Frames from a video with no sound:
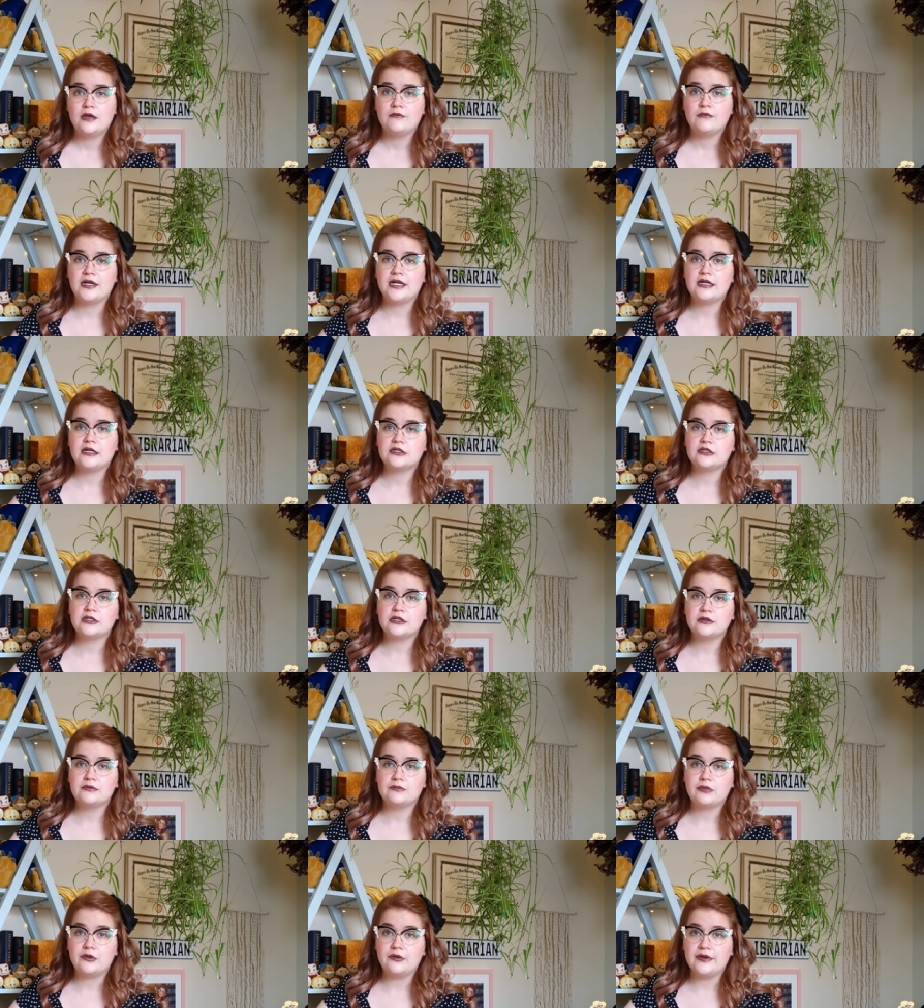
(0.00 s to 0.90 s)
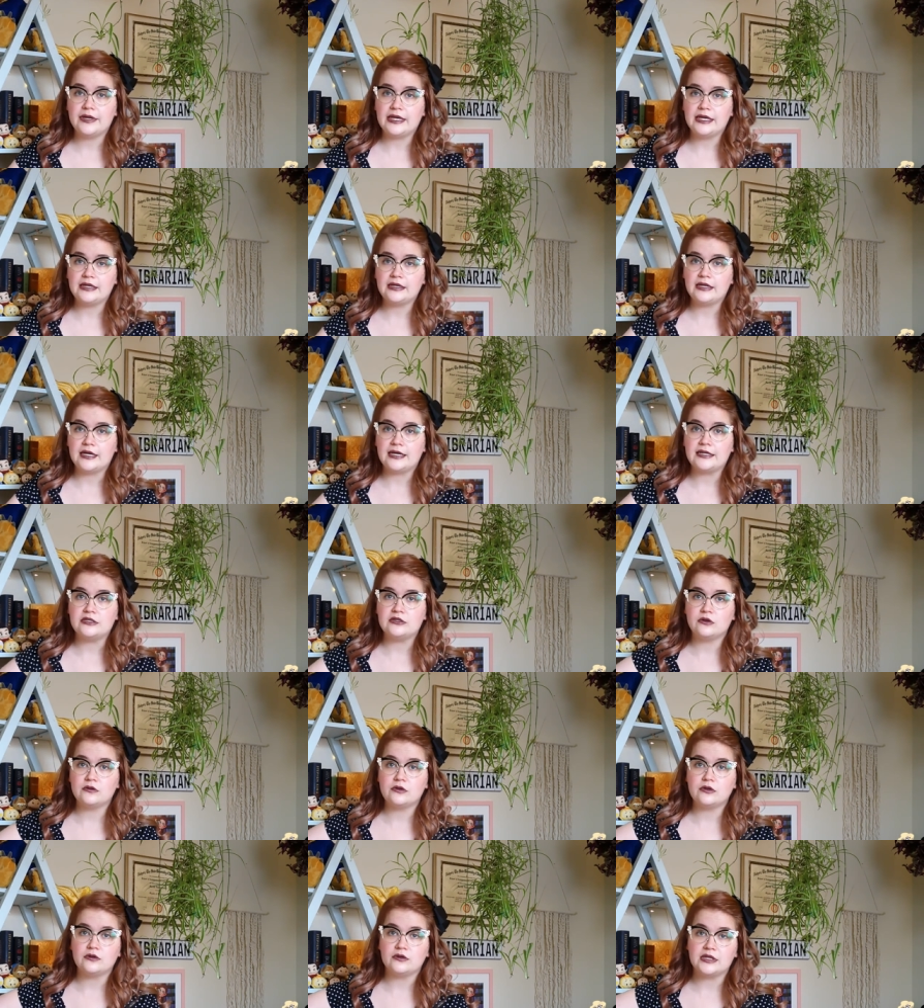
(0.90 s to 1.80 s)
but at a certain point, I
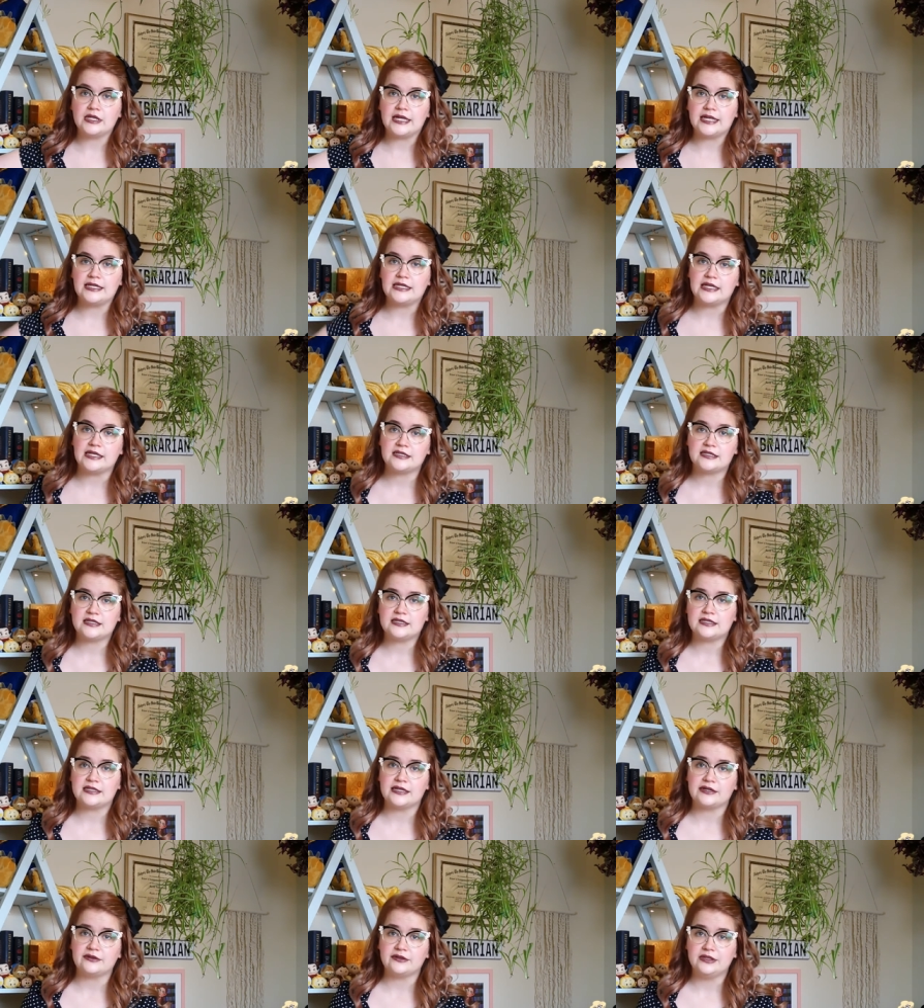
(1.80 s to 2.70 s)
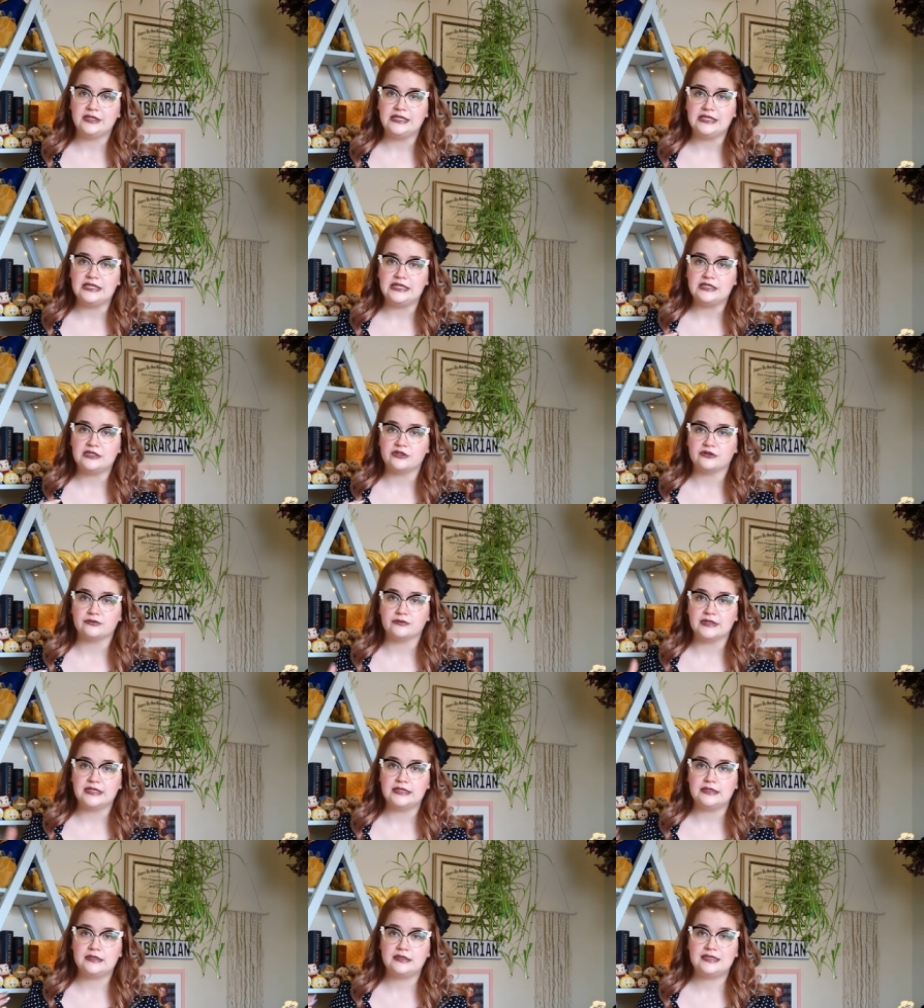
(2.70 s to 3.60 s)
don't know that I necessarily need to
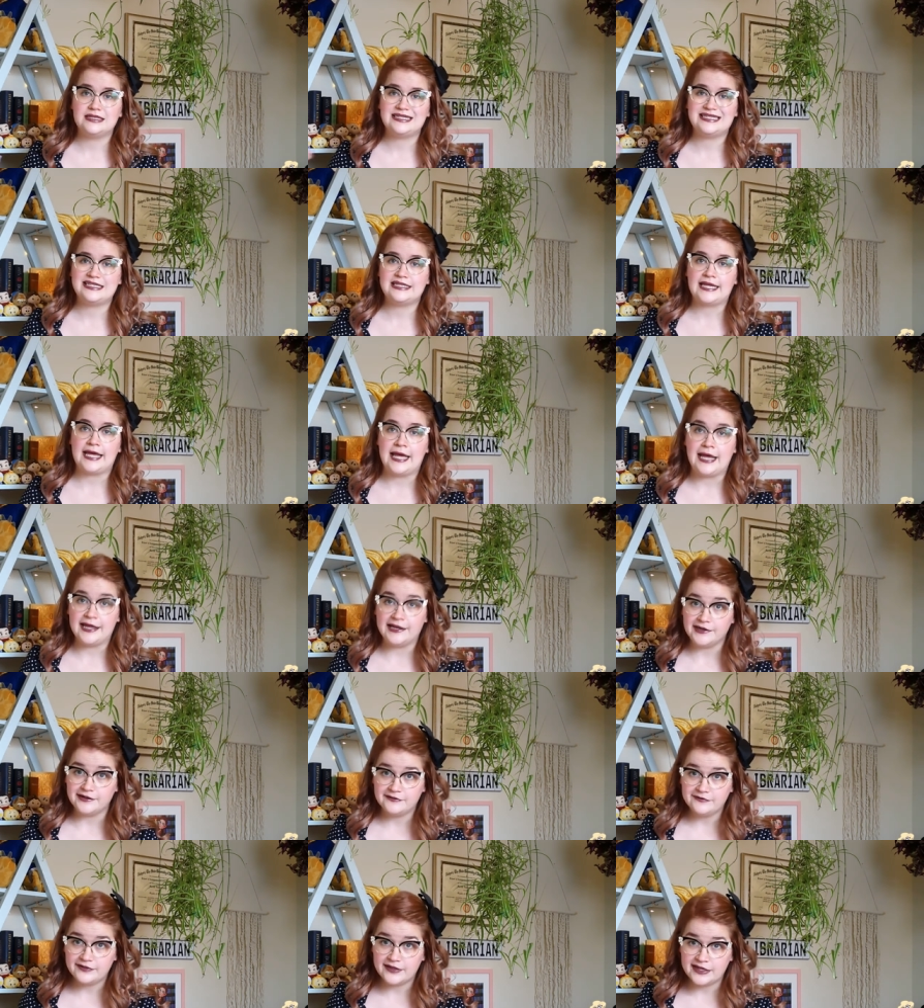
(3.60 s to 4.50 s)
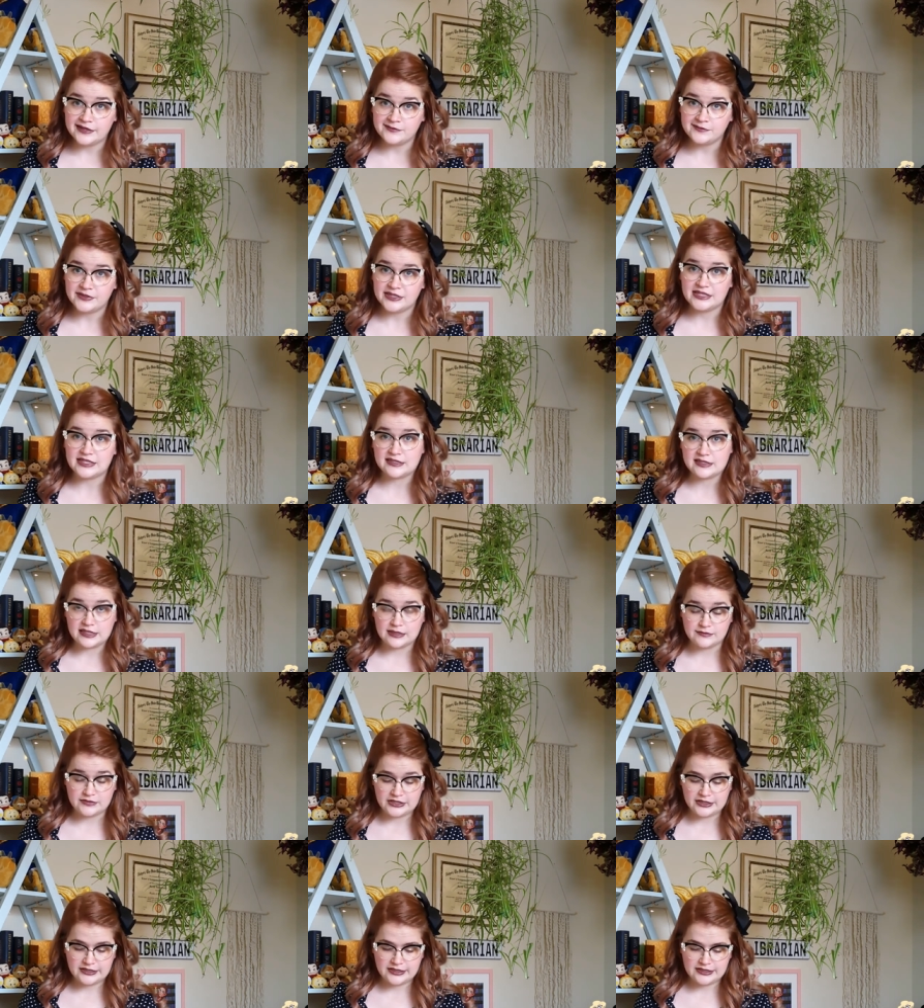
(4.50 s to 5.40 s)
read 10 of them in the
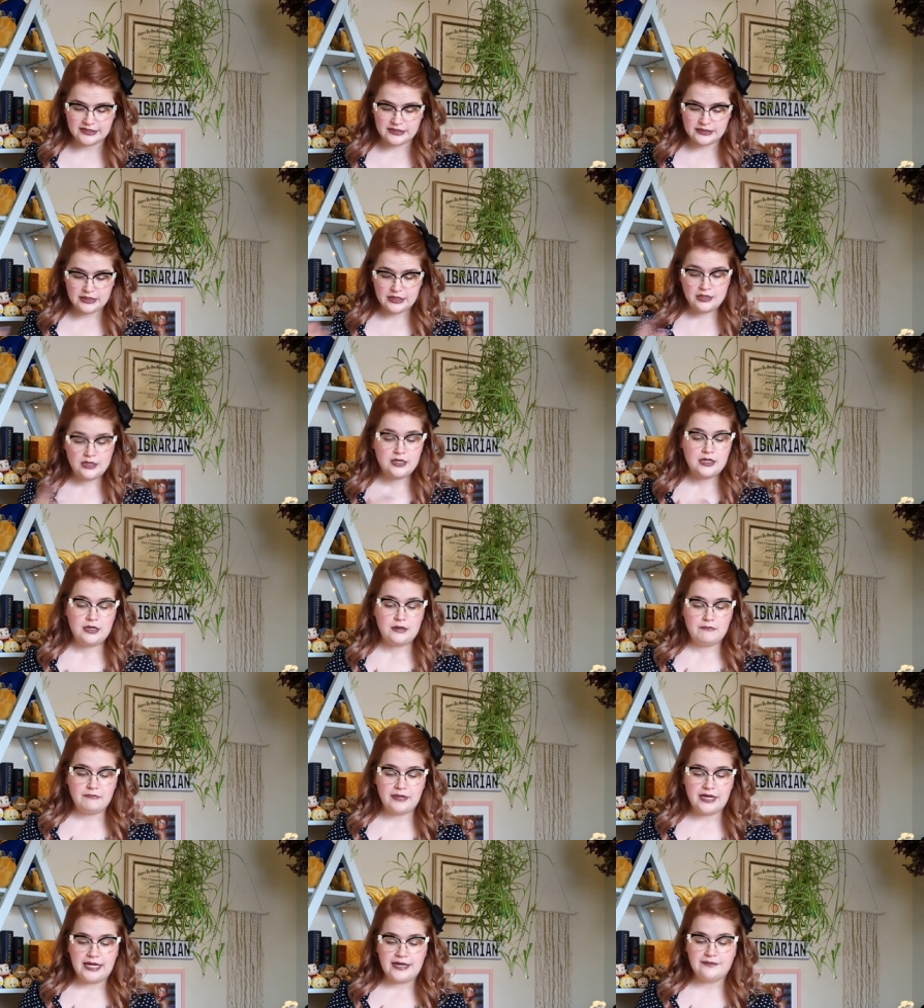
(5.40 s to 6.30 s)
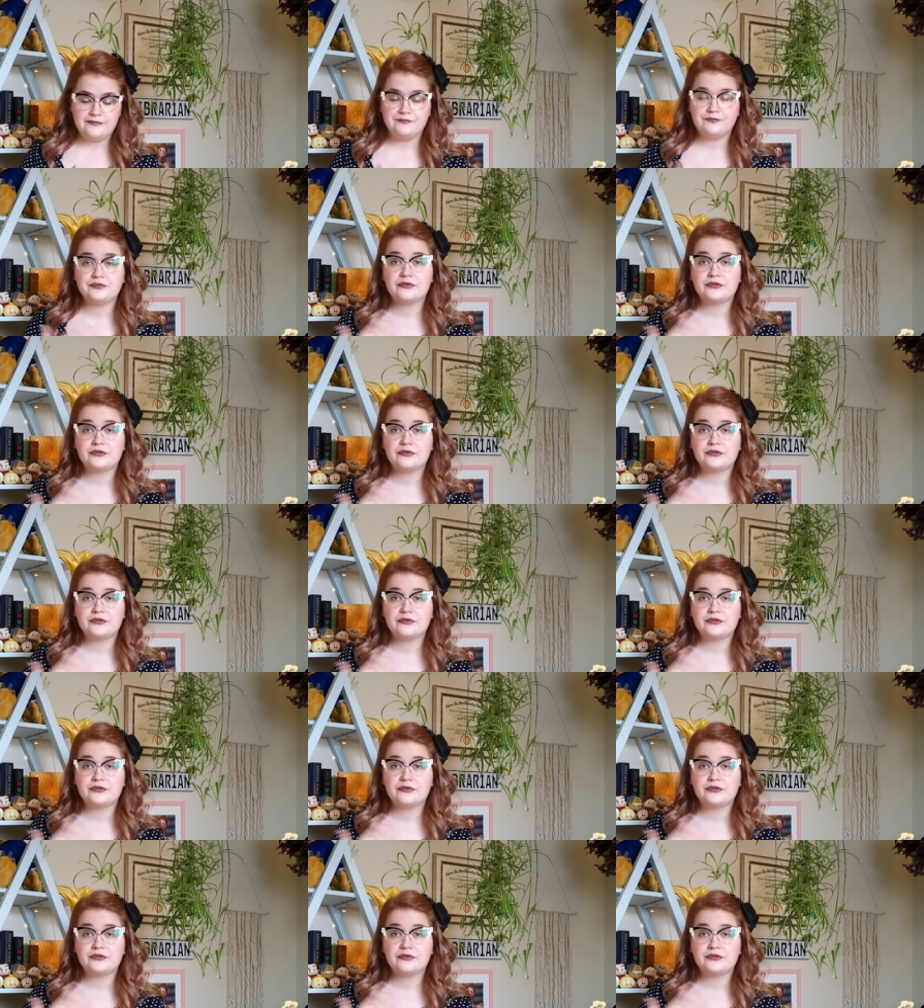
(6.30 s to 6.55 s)
same series. But,